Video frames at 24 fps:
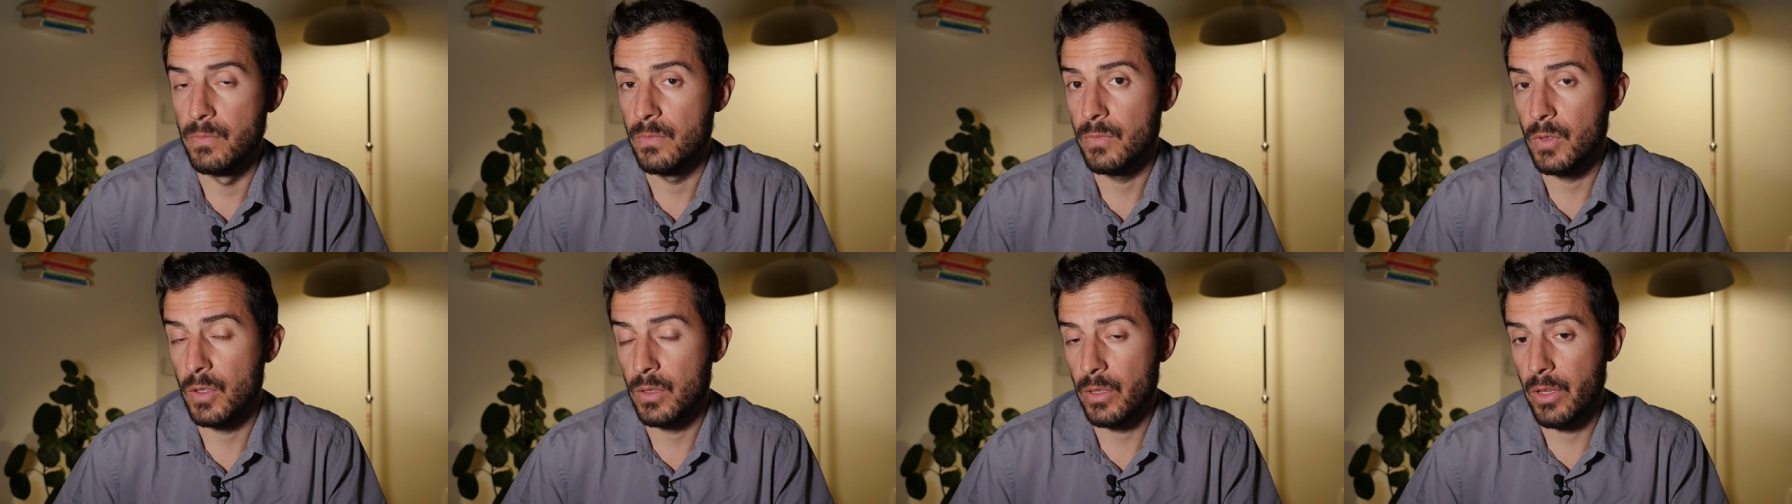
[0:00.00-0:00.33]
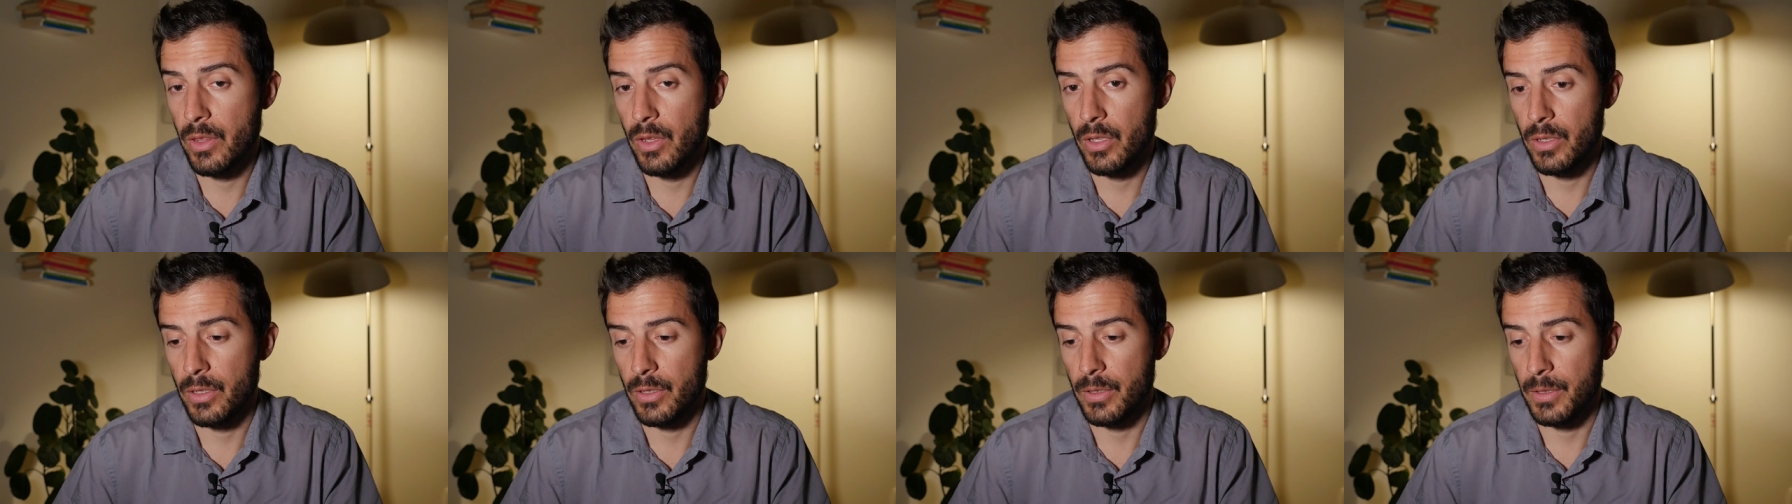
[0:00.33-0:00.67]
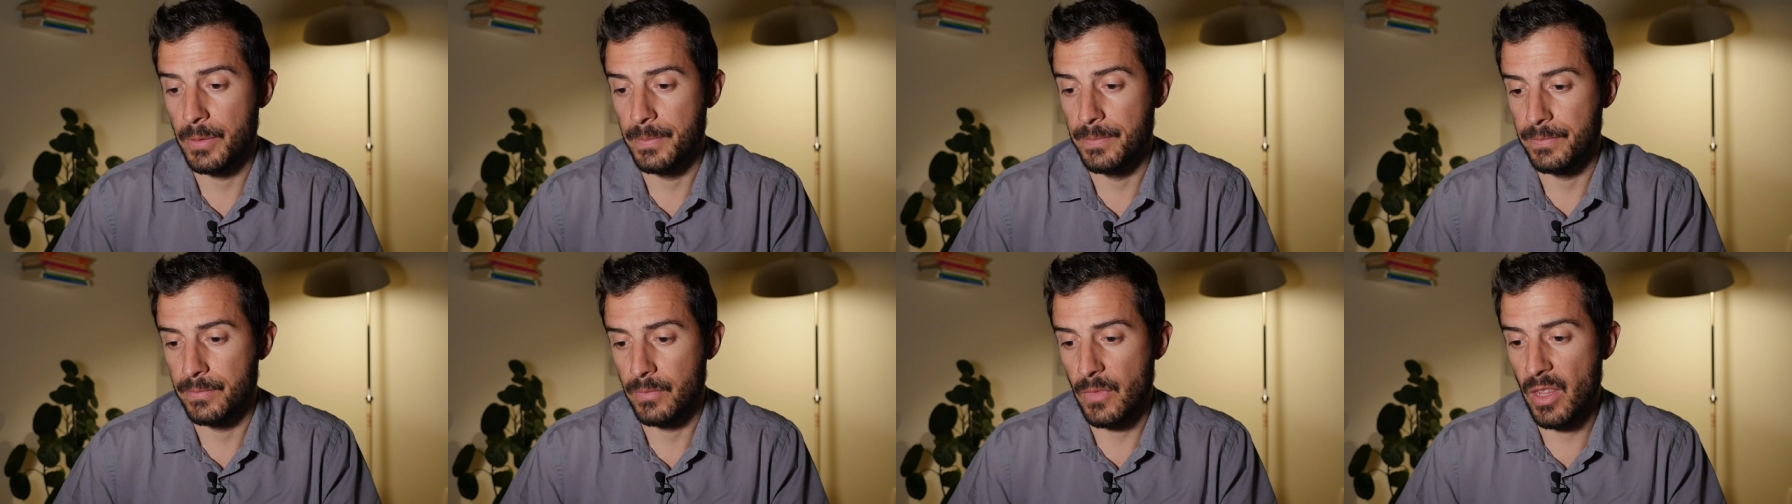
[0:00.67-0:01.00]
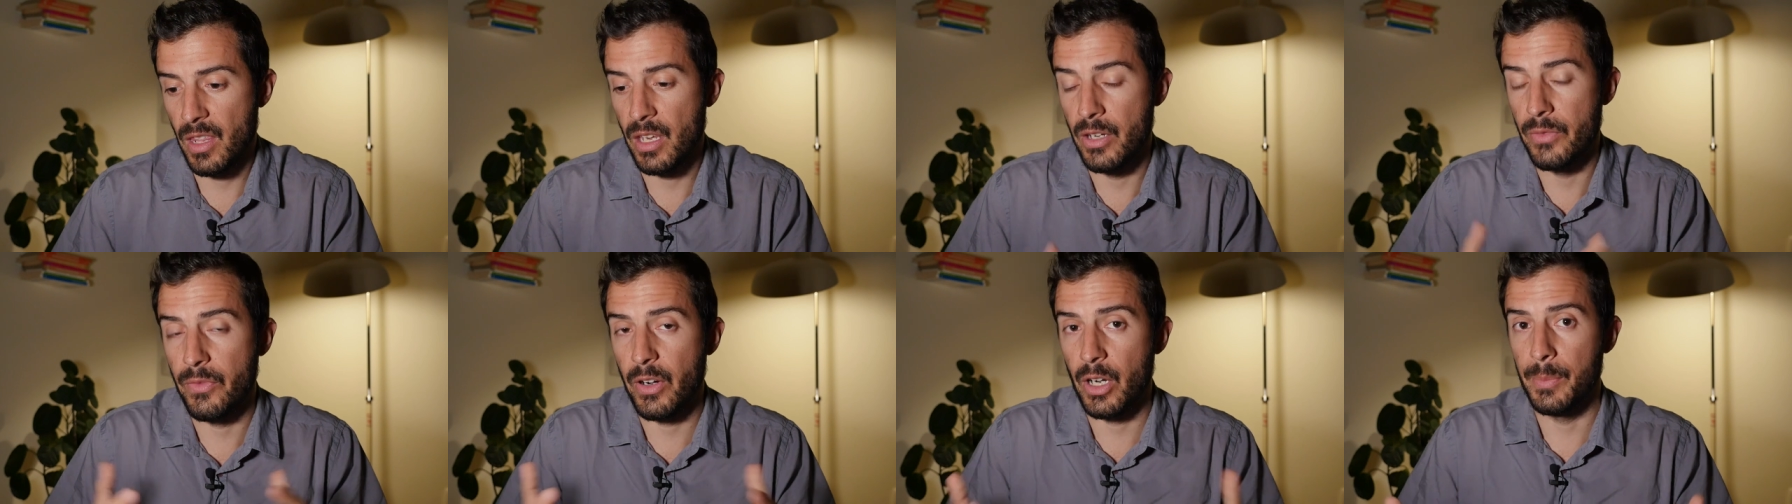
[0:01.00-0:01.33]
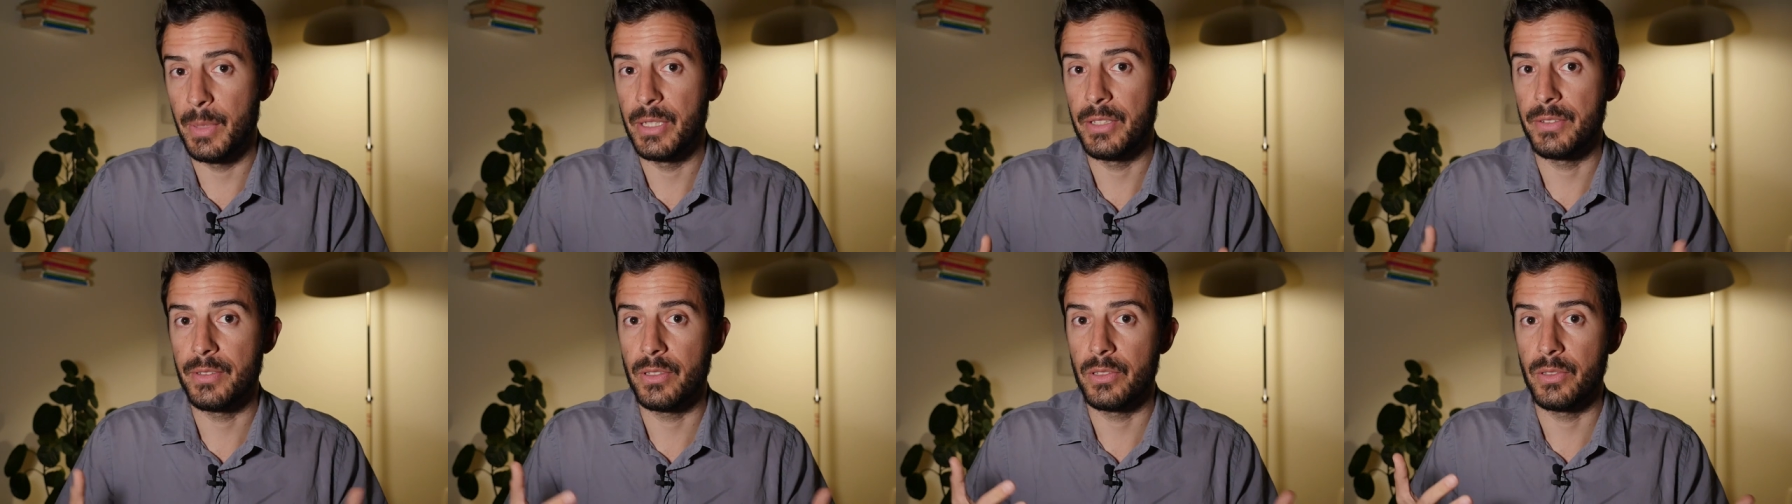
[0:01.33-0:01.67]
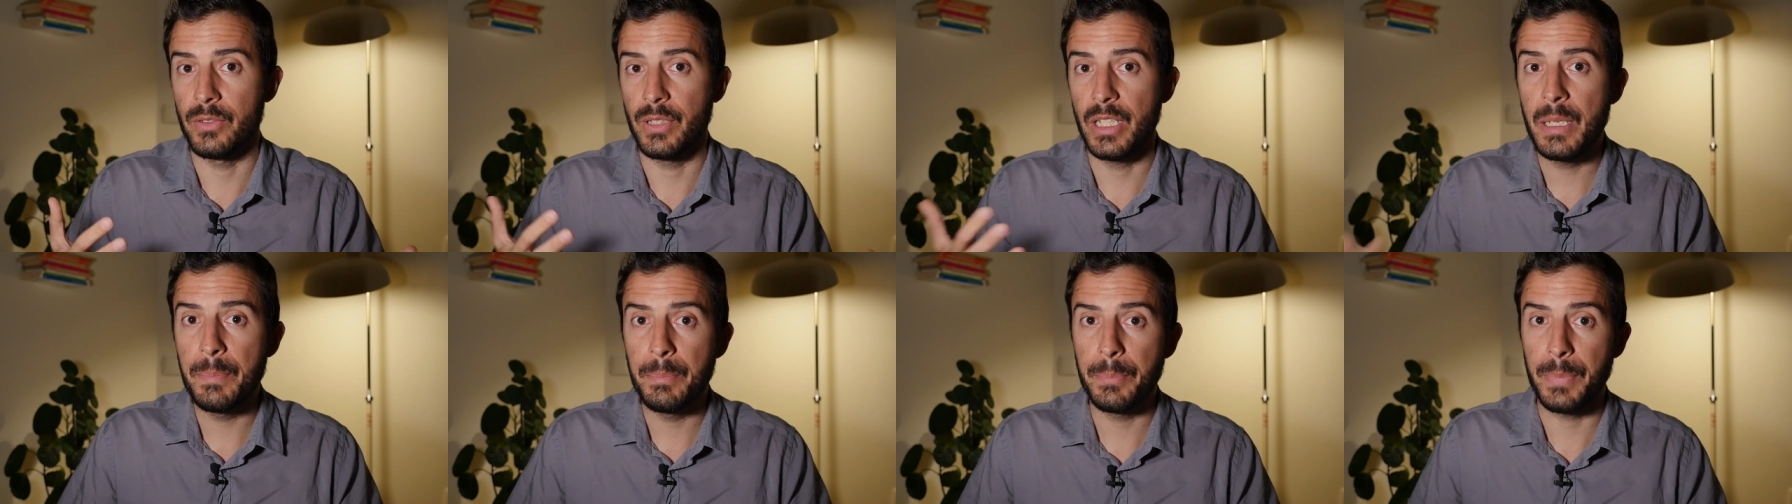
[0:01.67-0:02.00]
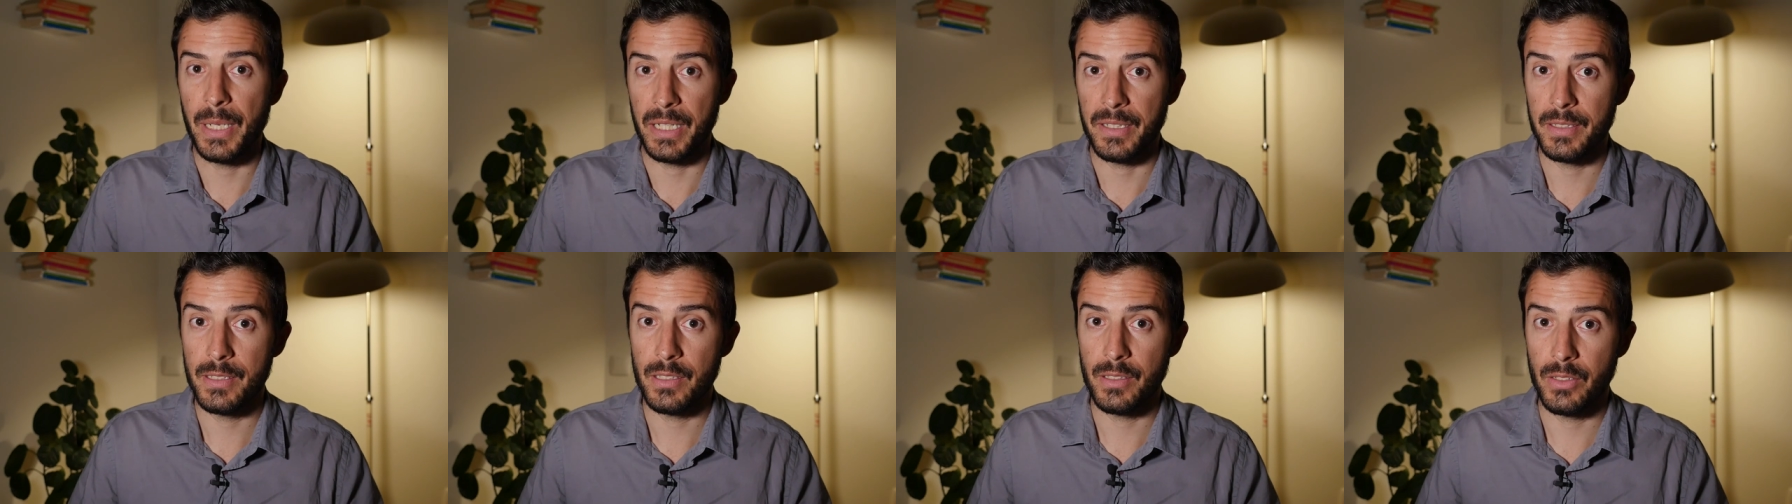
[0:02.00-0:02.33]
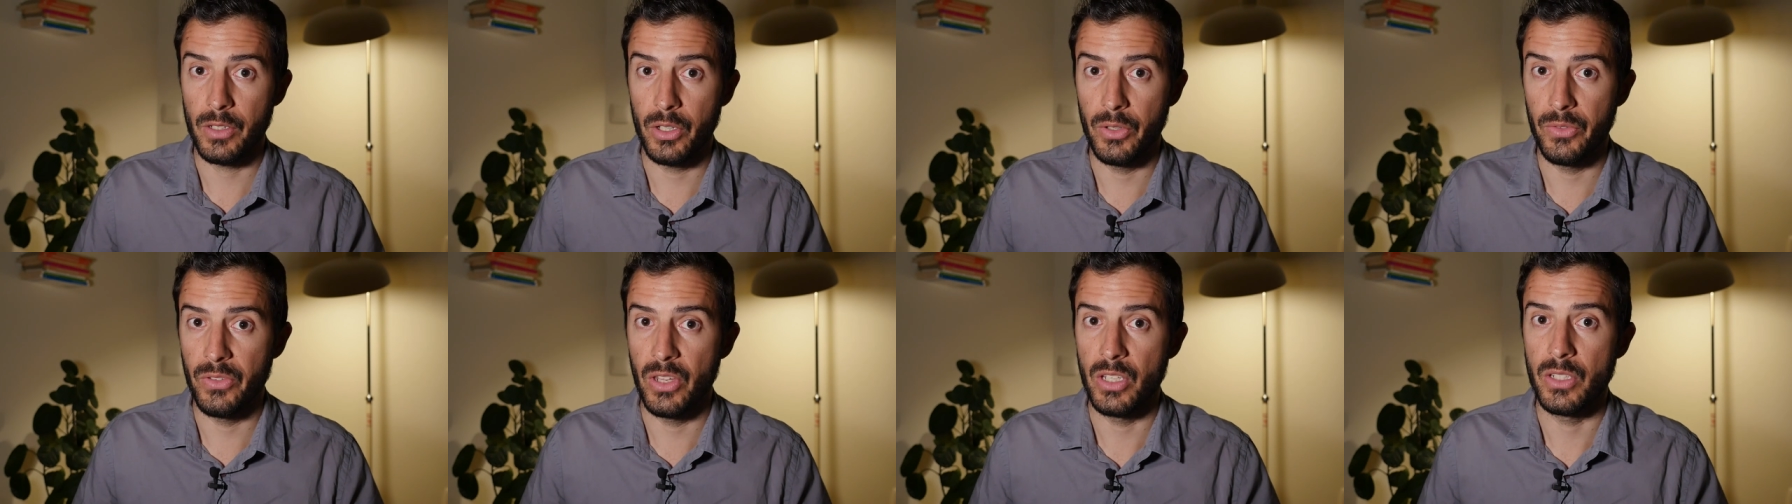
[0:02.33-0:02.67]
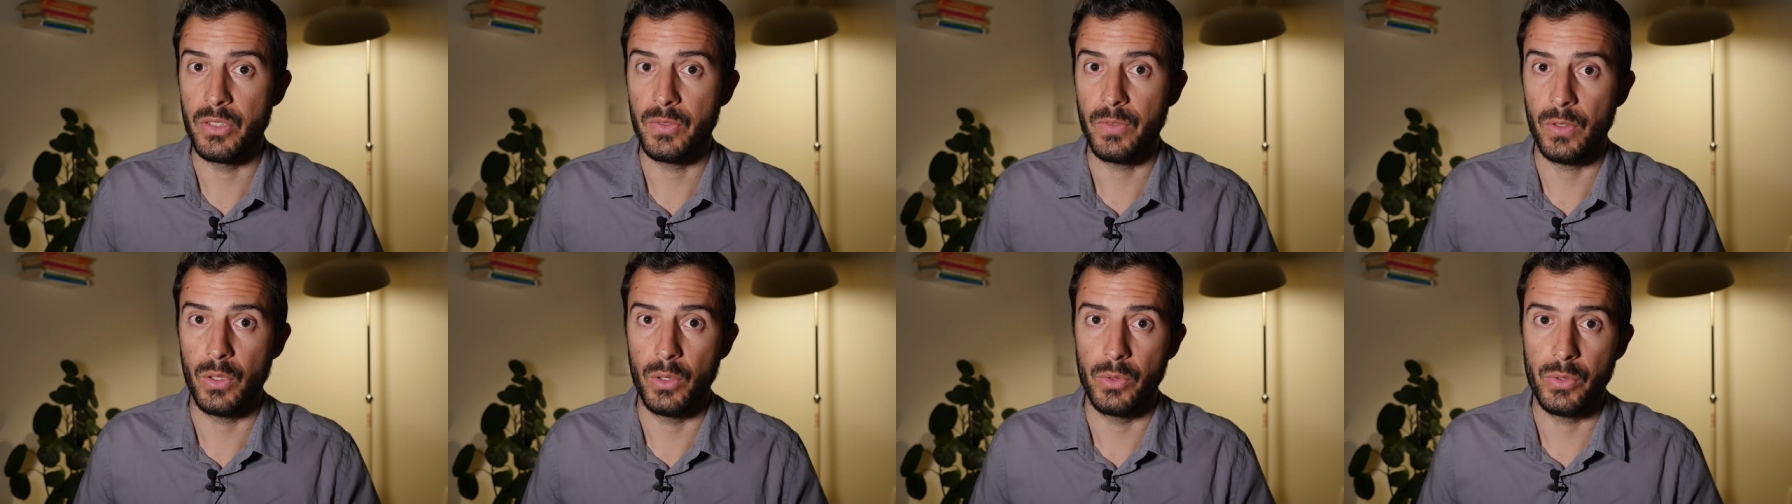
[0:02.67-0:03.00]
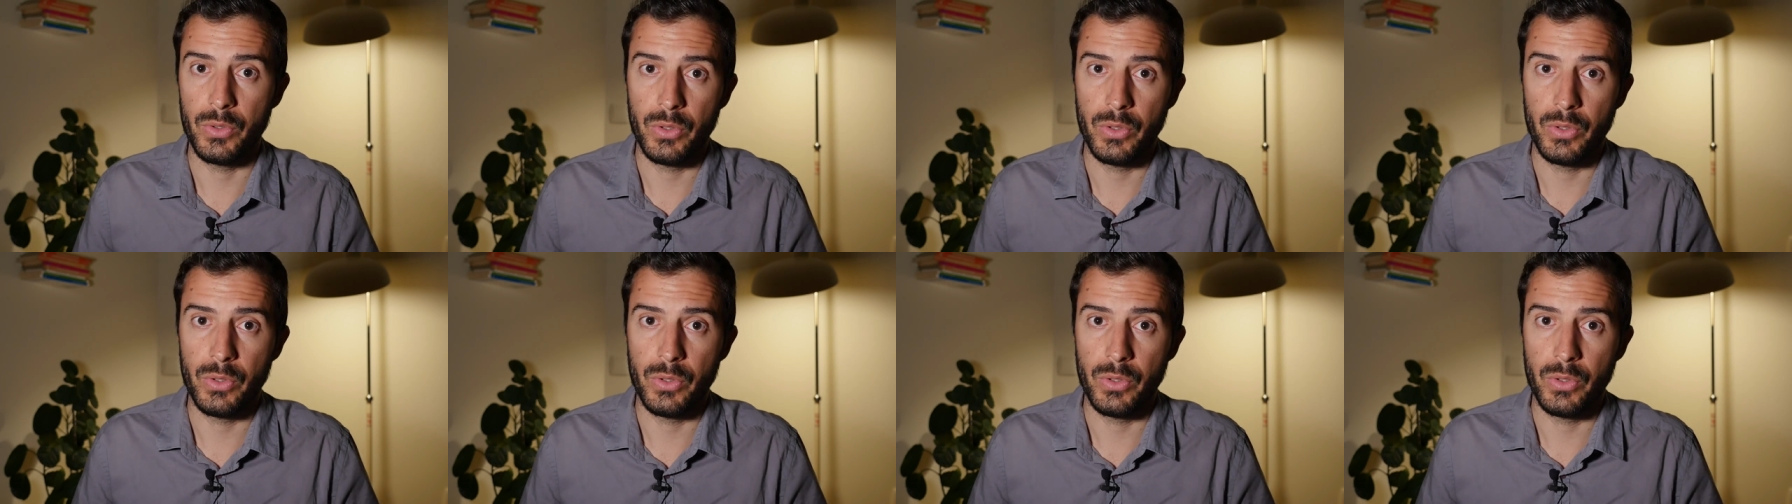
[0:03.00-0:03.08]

the, um, the environmental impacts of these flows.